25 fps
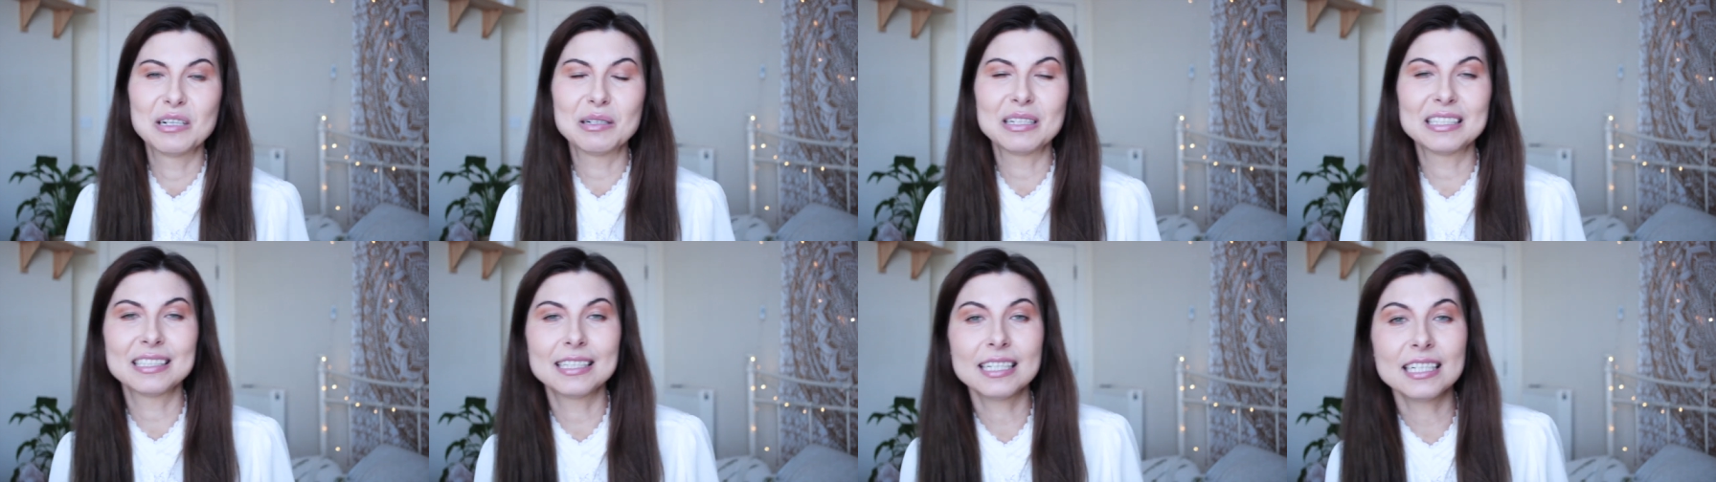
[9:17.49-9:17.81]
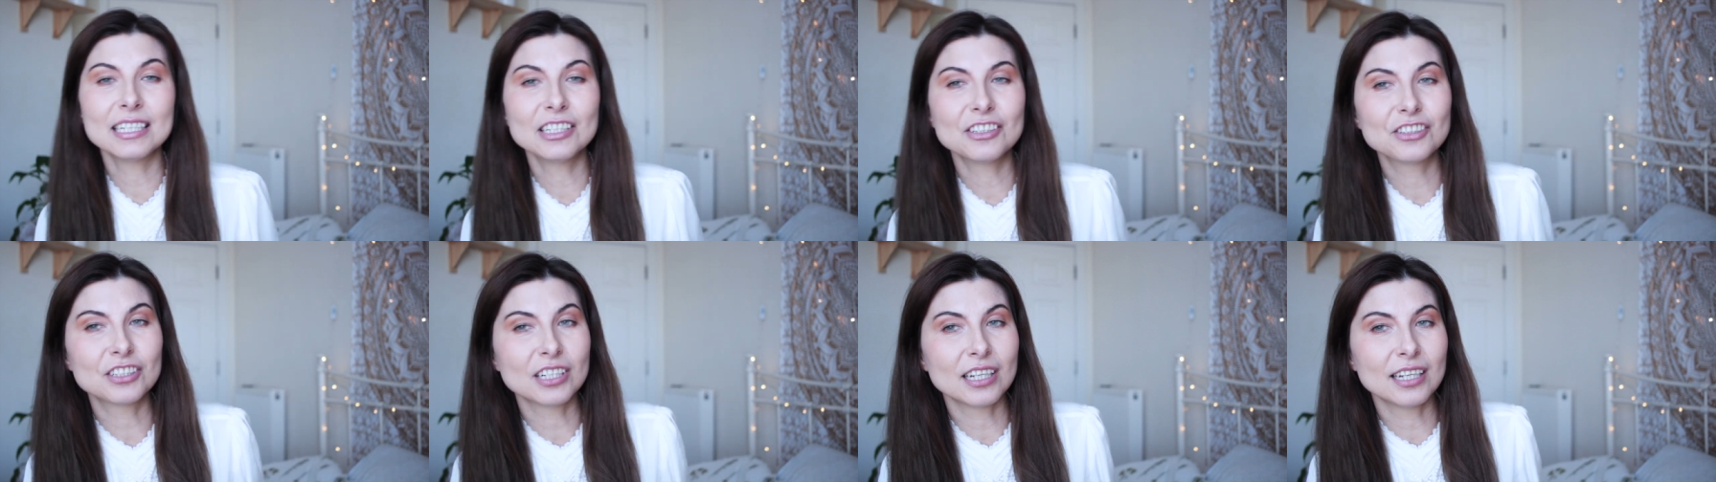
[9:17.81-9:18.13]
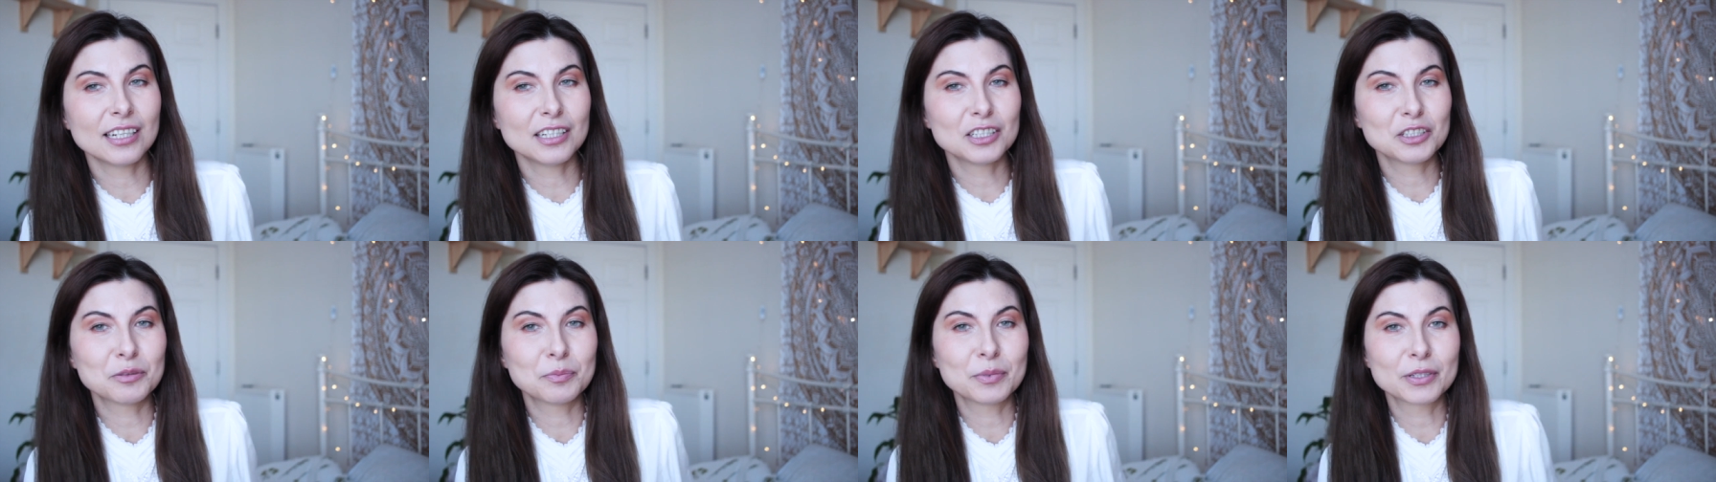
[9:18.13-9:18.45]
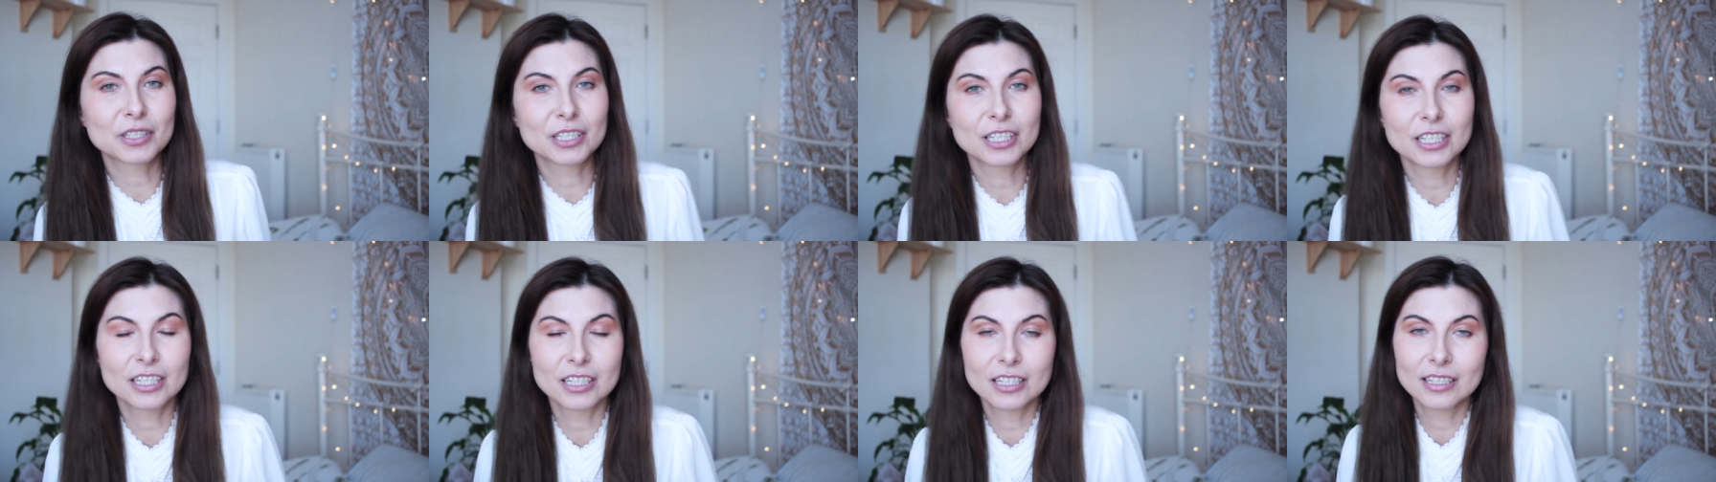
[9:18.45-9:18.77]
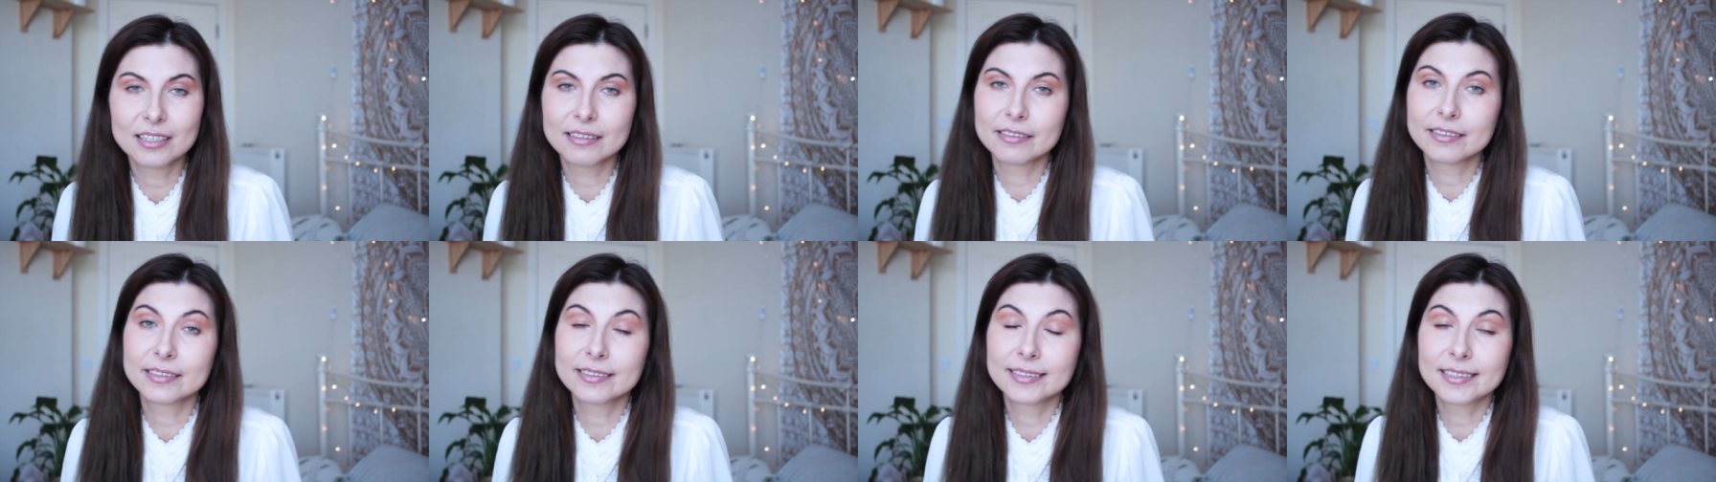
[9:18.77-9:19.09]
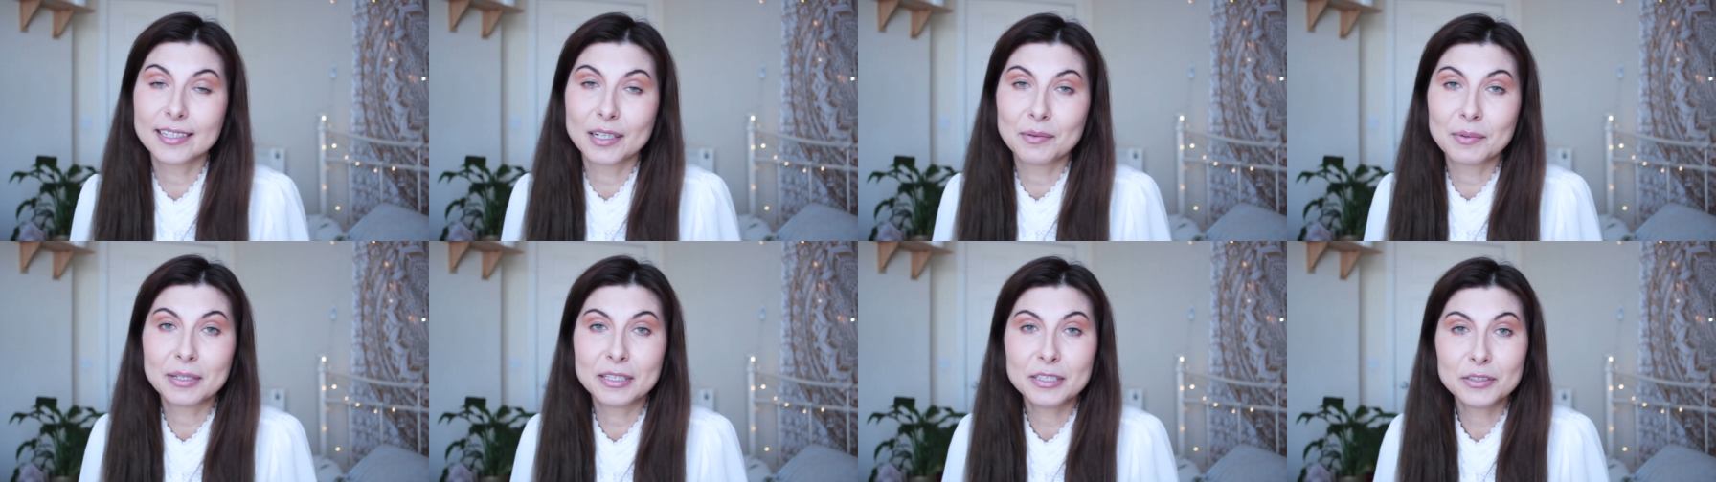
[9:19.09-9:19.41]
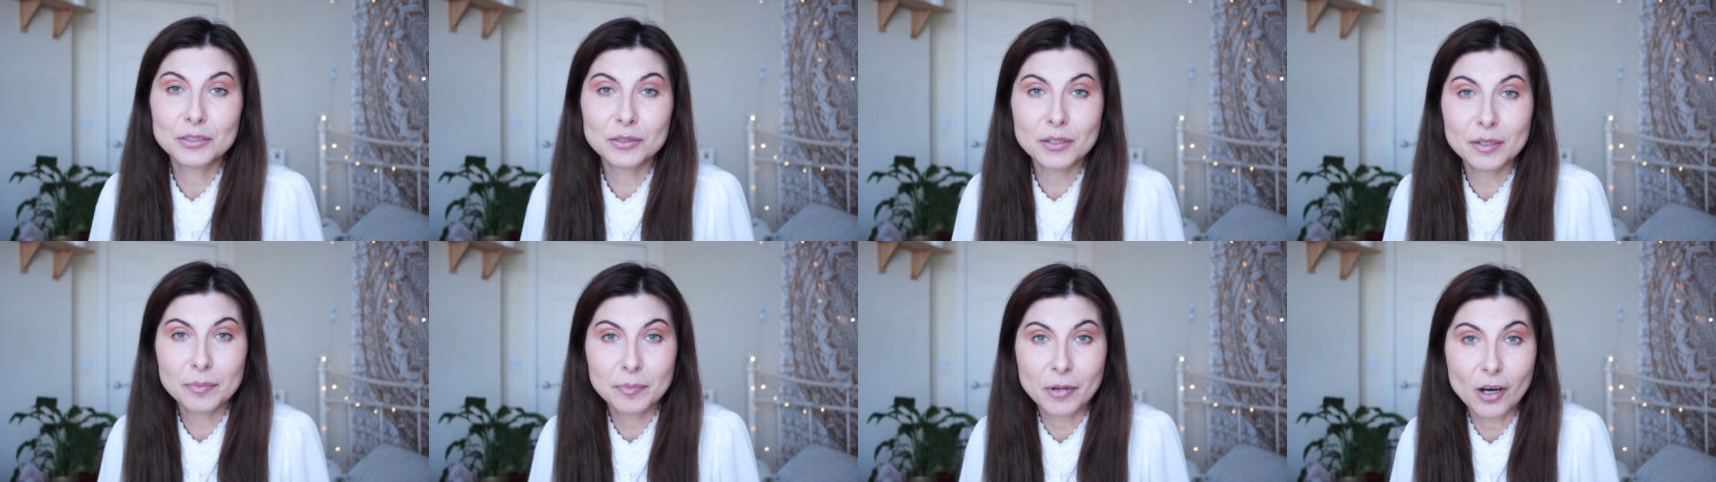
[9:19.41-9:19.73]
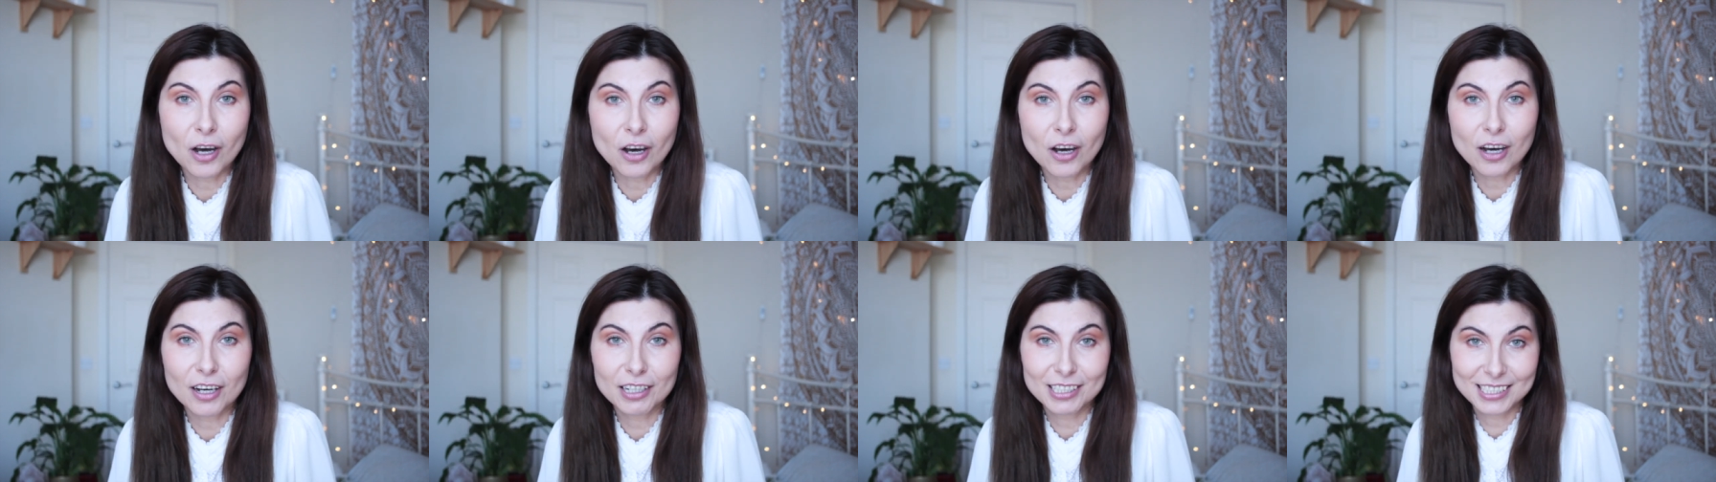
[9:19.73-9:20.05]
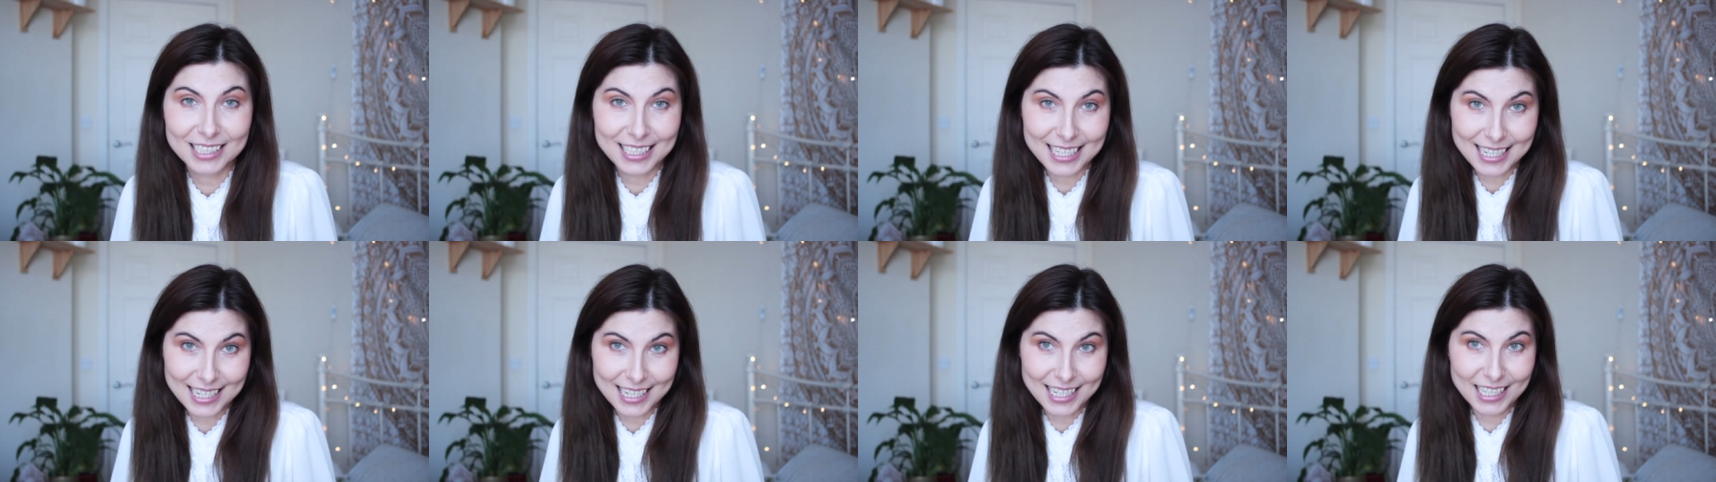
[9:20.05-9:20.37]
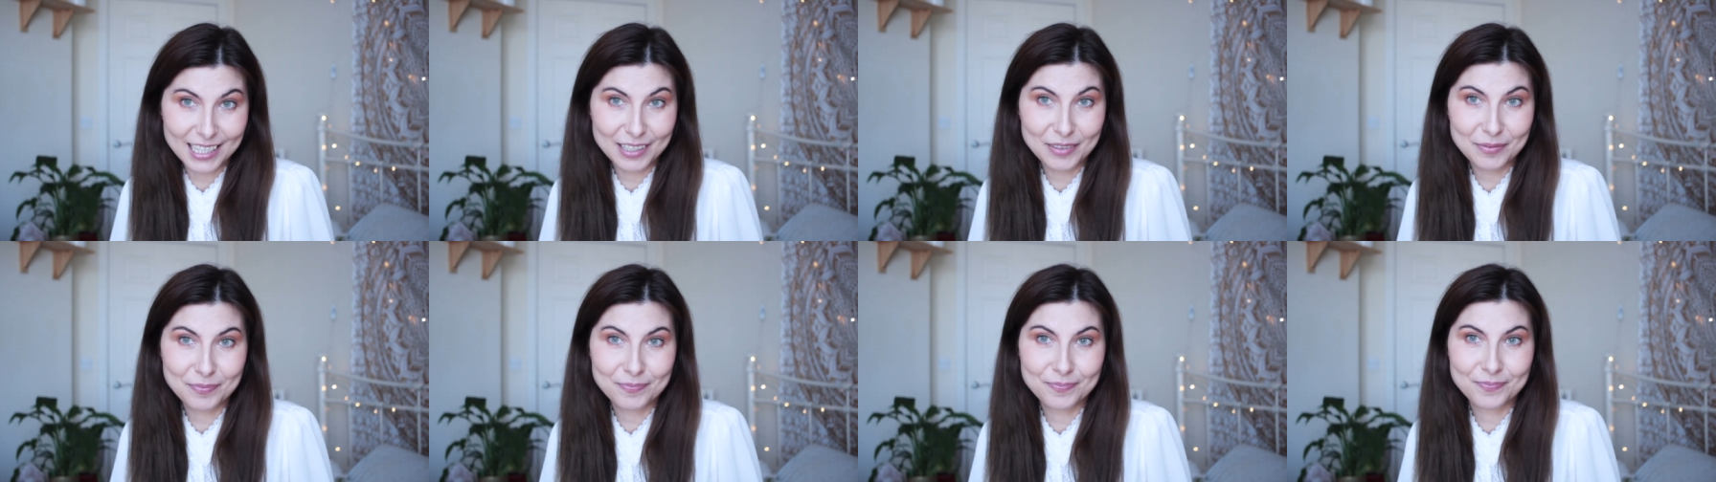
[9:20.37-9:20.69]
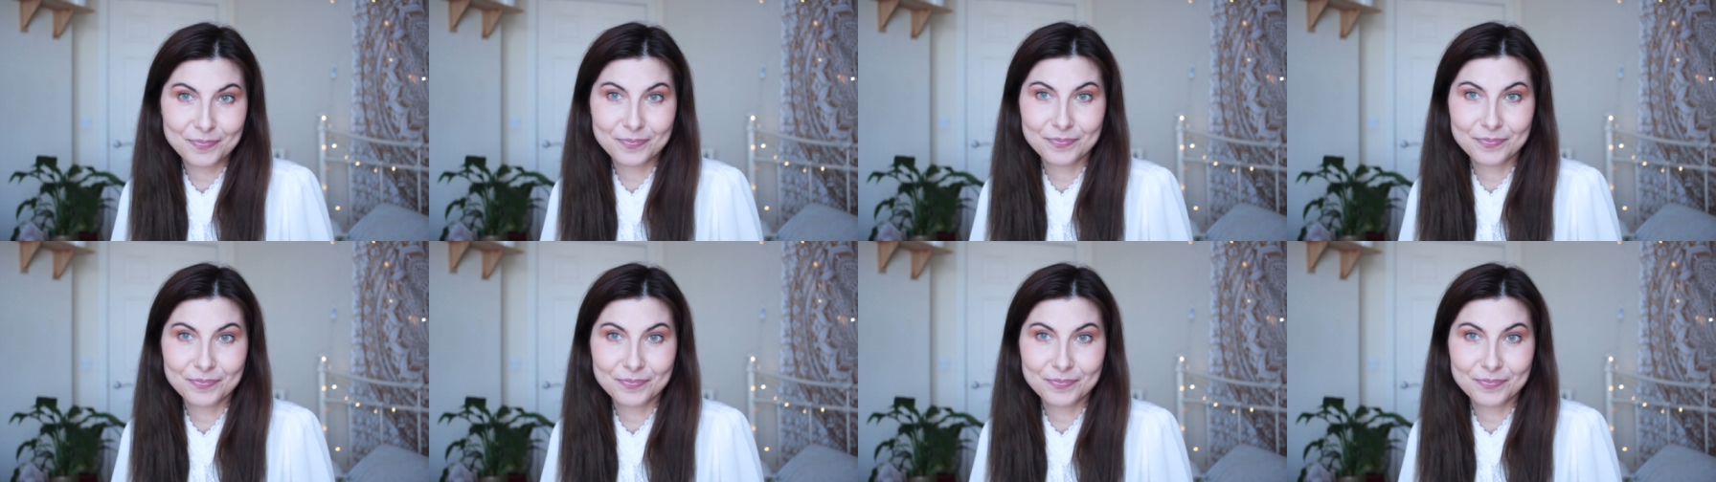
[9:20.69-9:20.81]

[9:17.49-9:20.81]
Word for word: And they changed because I went to a party,